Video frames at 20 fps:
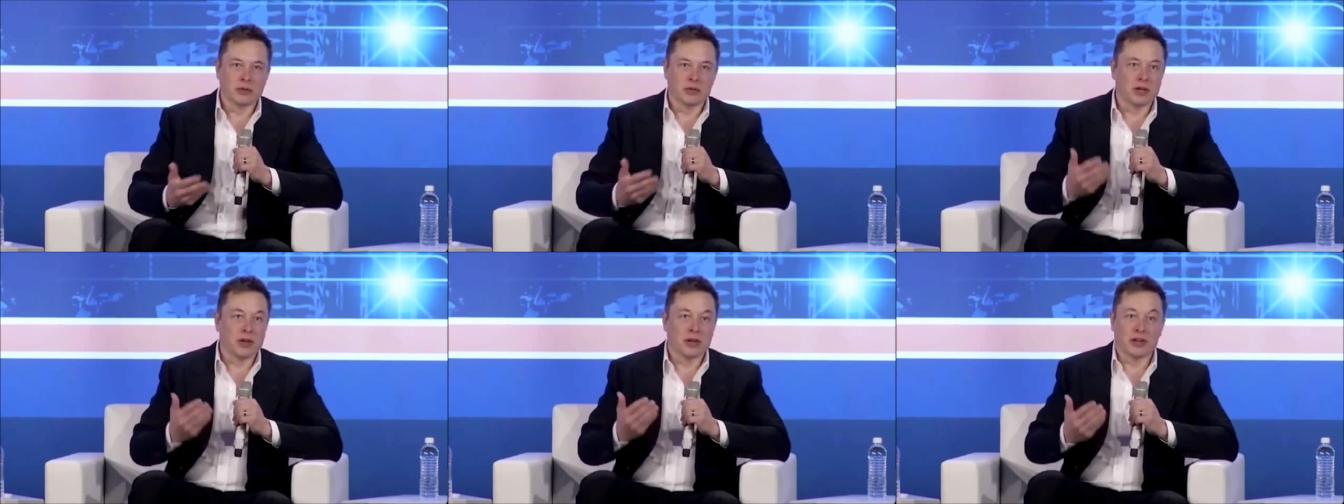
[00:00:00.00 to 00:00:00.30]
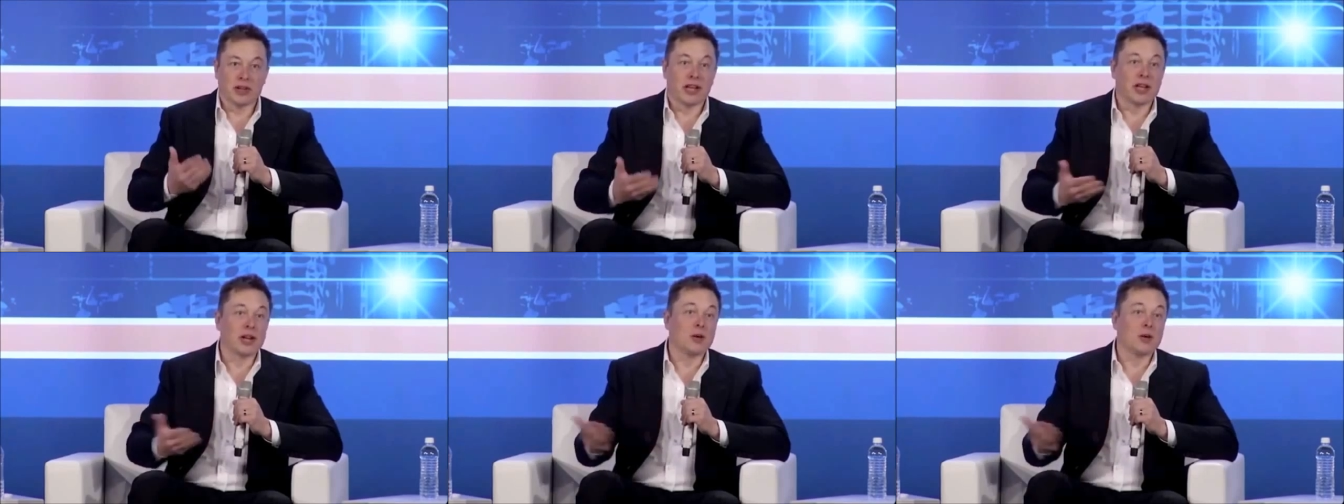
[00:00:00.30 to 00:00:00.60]
you
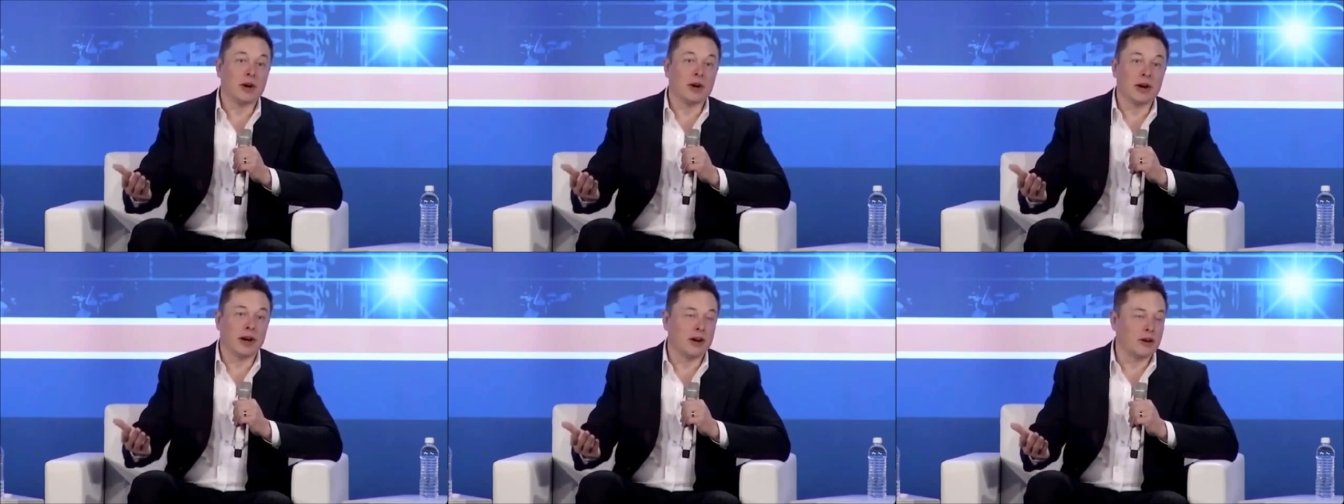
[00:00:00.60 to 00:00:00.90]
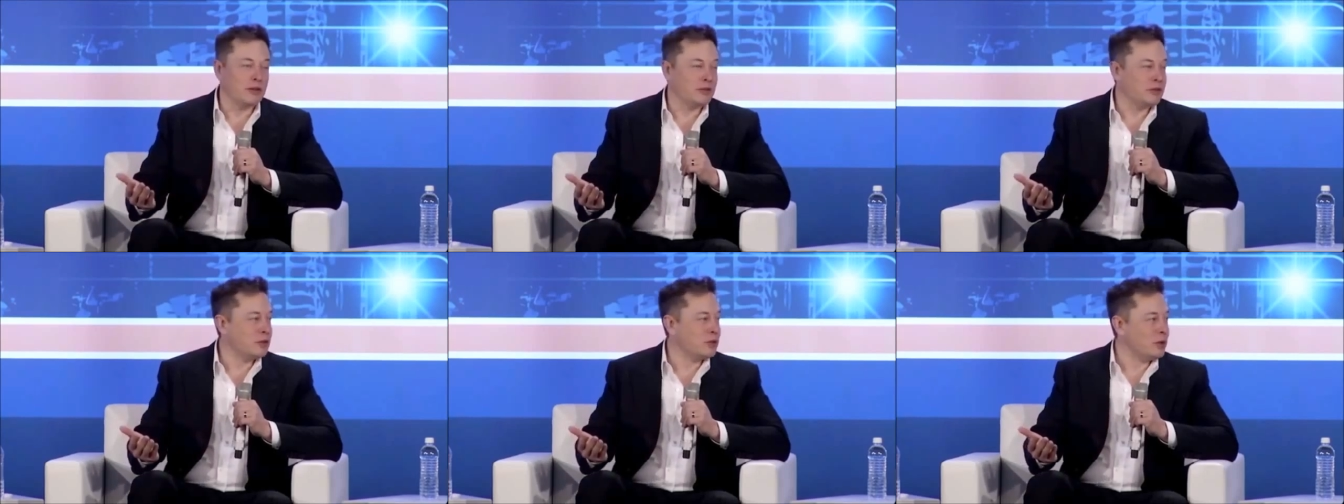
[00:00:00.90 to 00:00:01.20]
know gigawatt
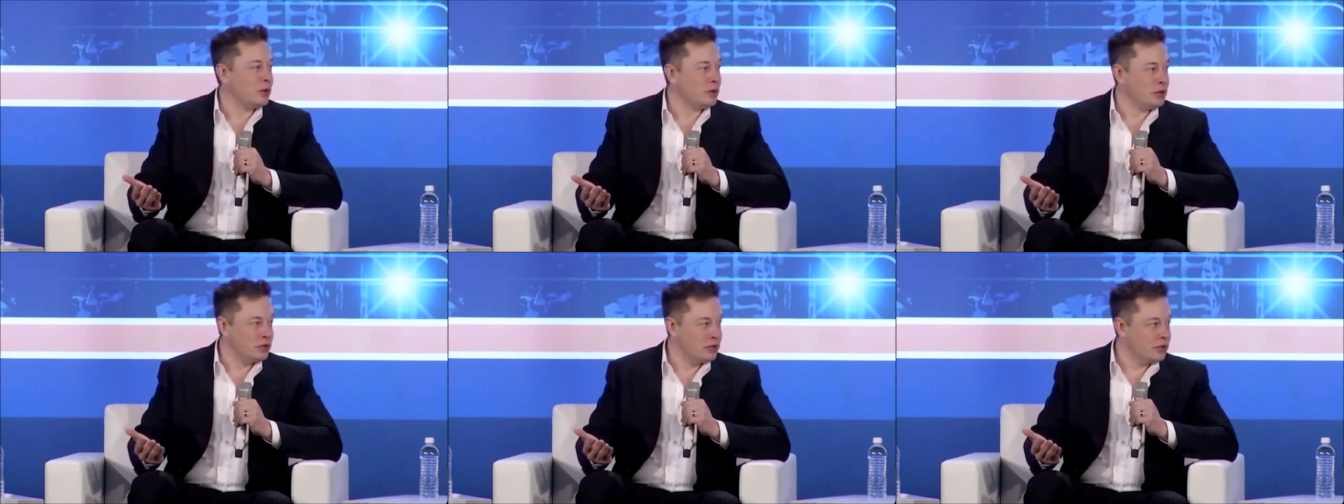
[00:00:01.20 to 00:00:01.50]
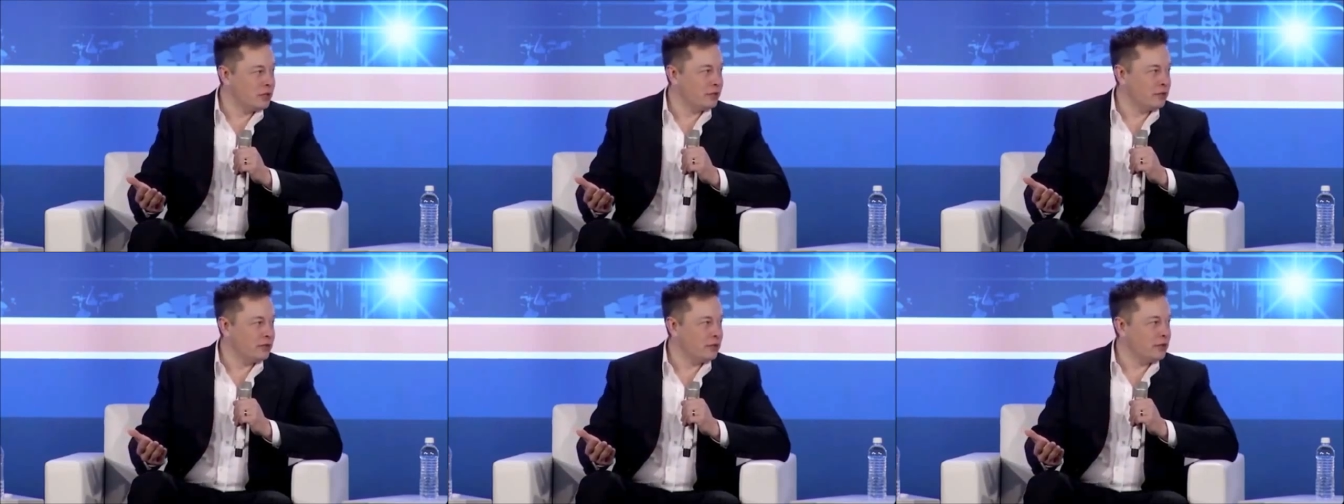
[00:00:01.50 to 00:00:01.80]
hour of
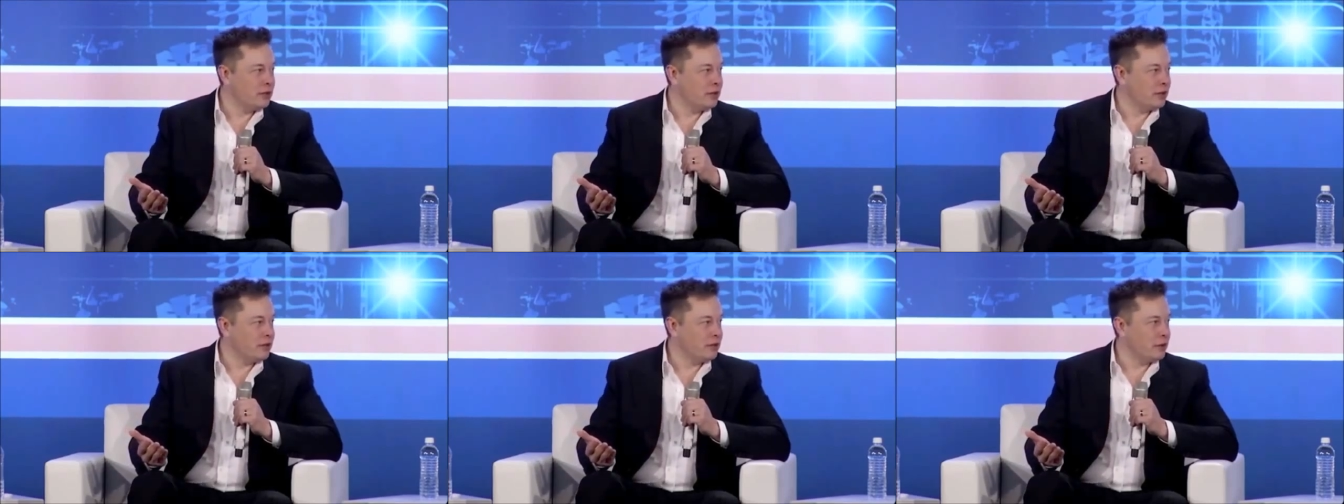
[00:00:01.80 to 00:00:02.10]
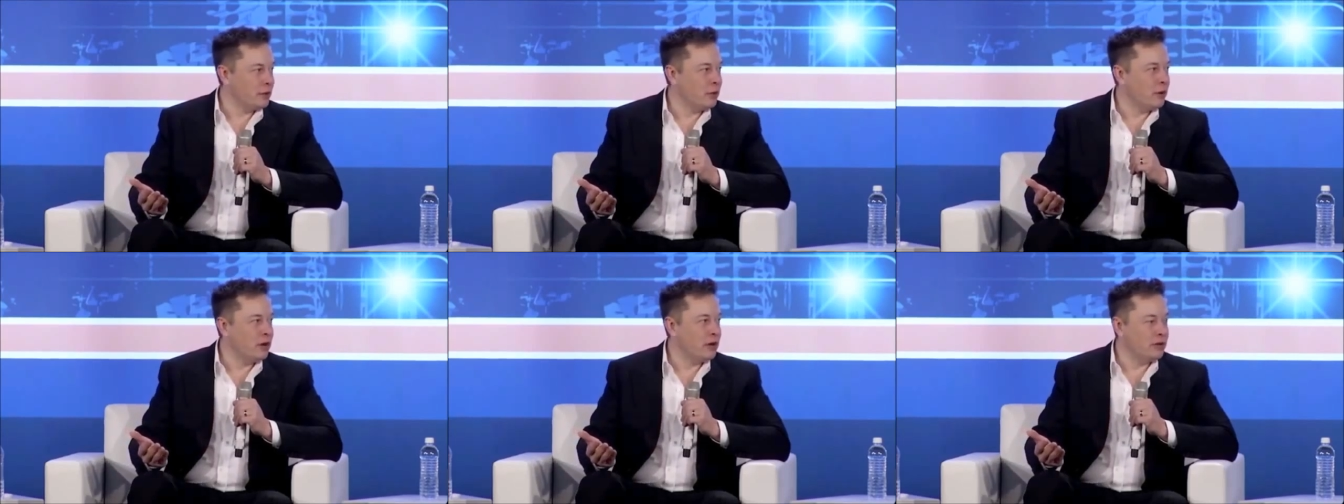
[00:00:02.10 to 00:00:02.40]
storage if yeah.
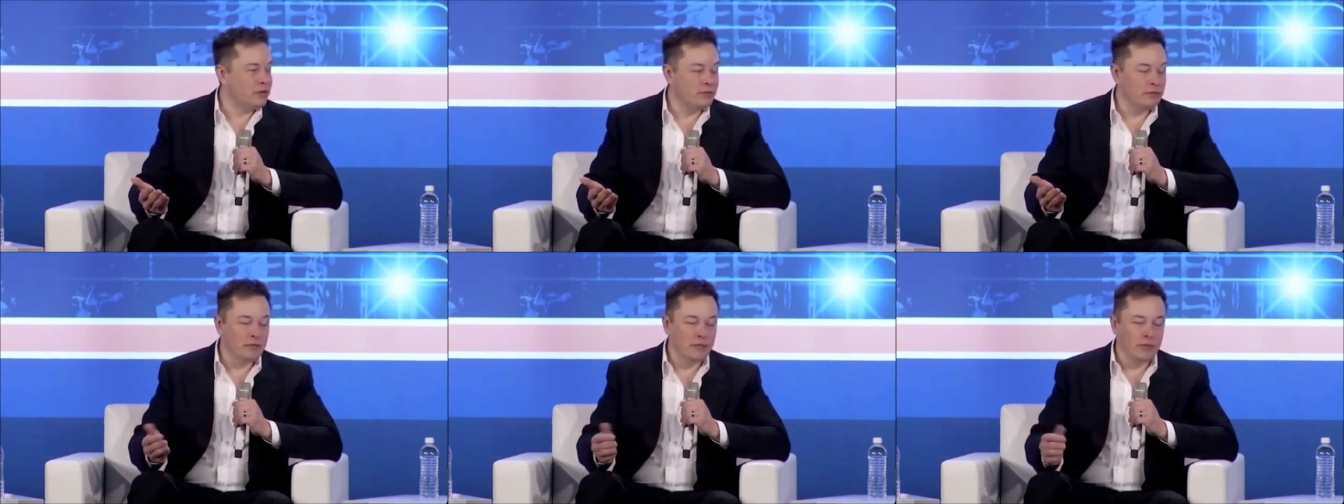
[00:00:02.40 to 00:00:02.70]
if you want.